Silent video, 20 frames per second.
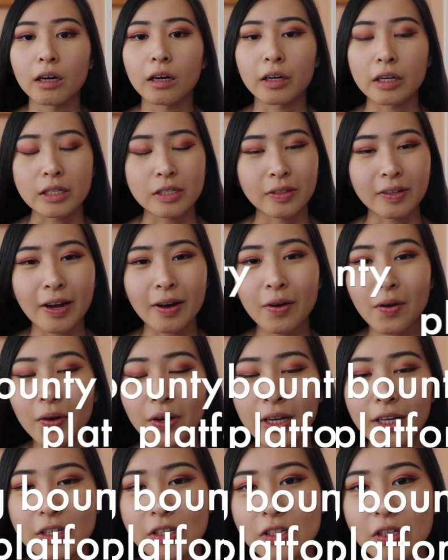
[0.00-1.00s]
Okay, so now
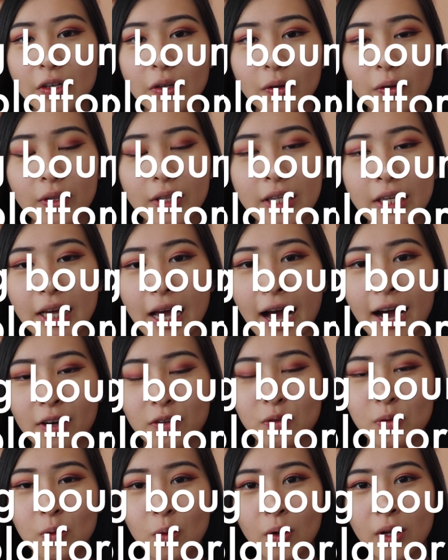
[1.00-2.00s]
going into the
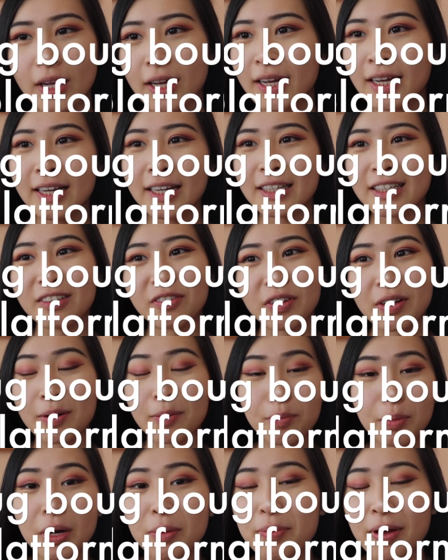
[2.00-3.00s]
actual
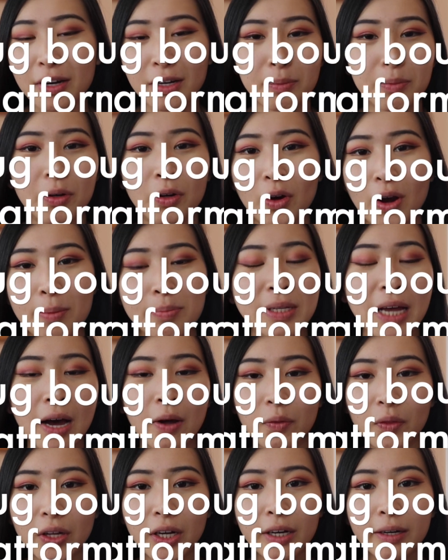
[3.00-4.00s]
different bug bounty programs
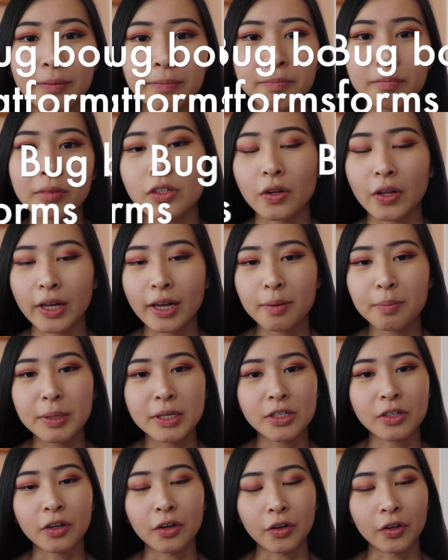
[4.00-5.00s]
out there. So like I
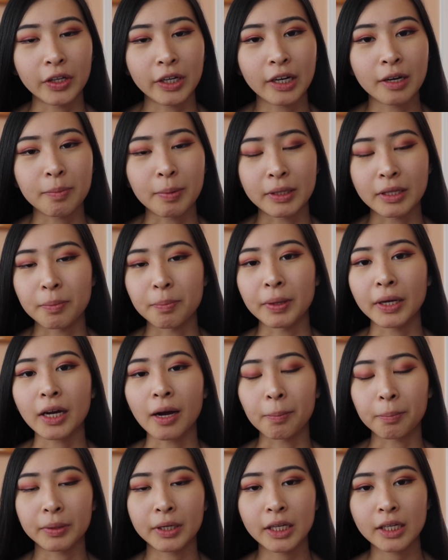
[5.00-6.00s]
mentioned earlier about the big
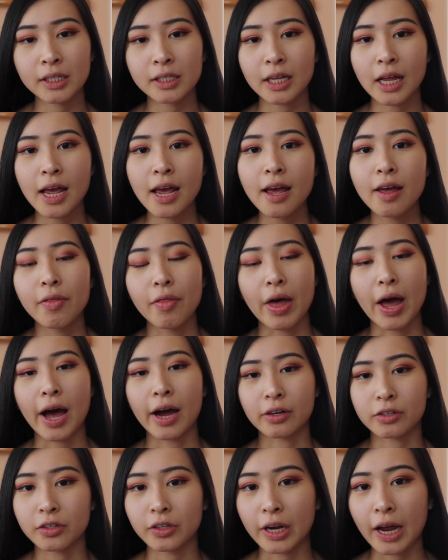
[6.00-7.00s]
companies that
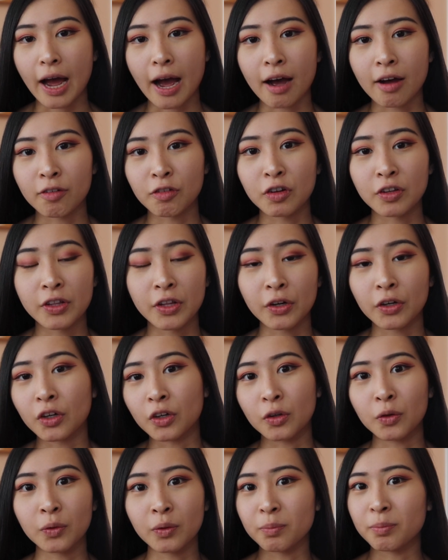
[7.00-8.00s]
actually have their
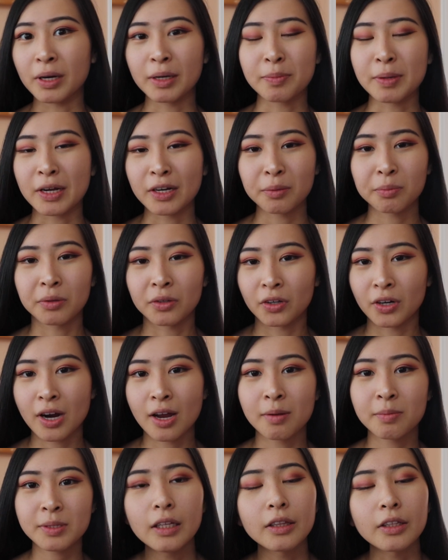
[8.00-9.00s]
own bug bounty
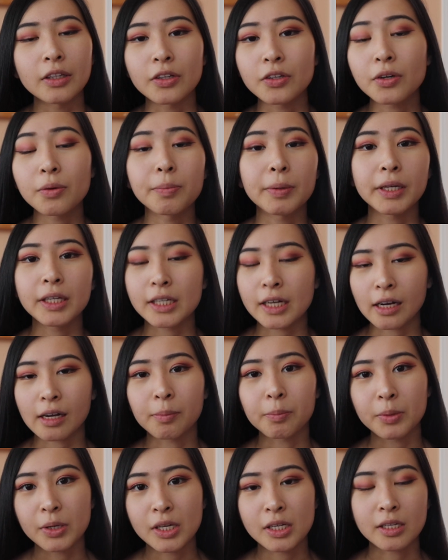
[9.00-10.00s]
programs. These are big tech
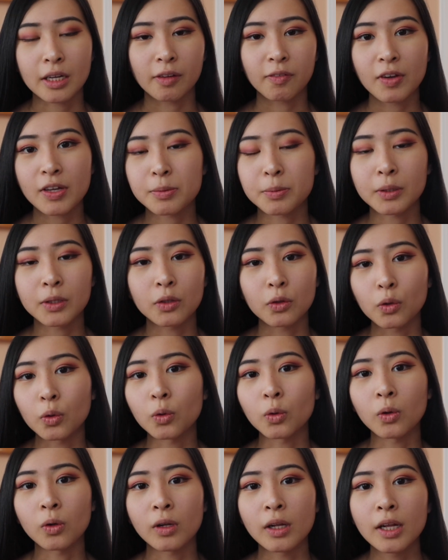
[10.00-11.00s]
companies like Facebook,
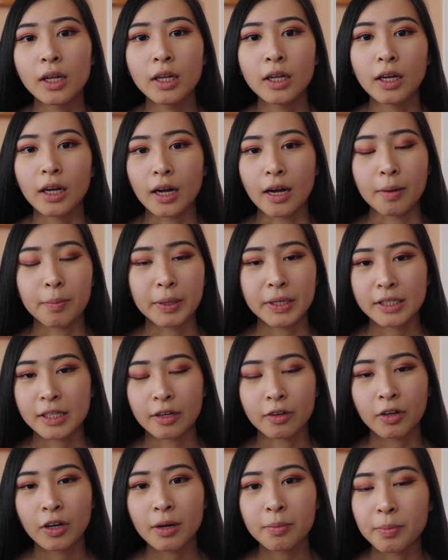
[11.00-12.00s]
Google,
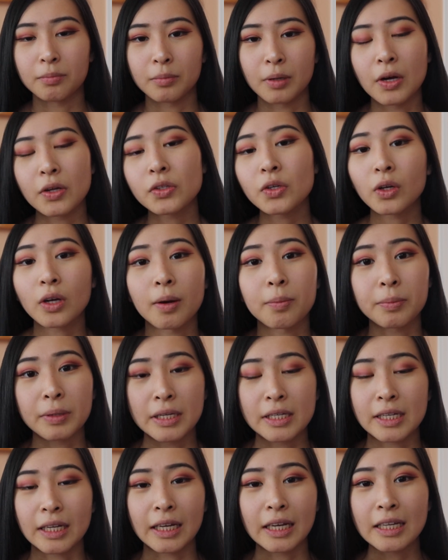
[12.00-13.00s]
etc. But also
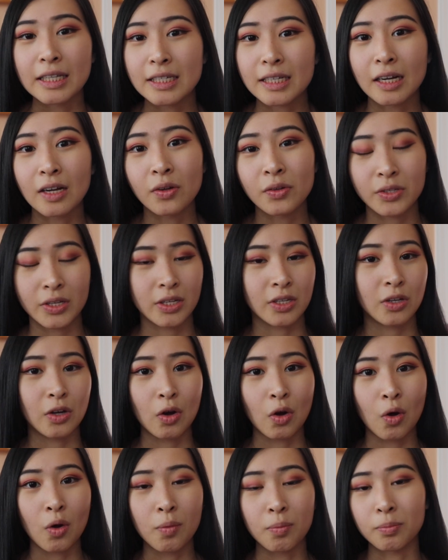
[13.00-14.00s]
companies like Intel,
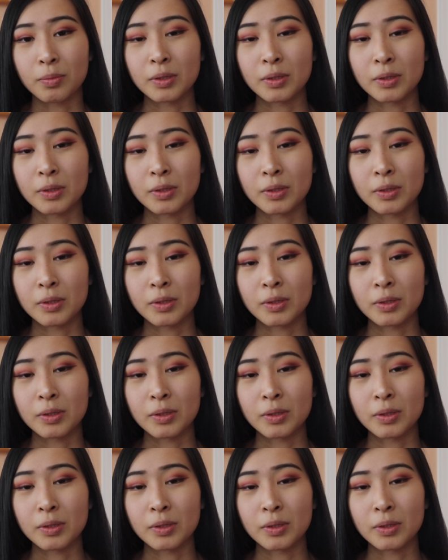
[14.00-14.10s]
Cisco,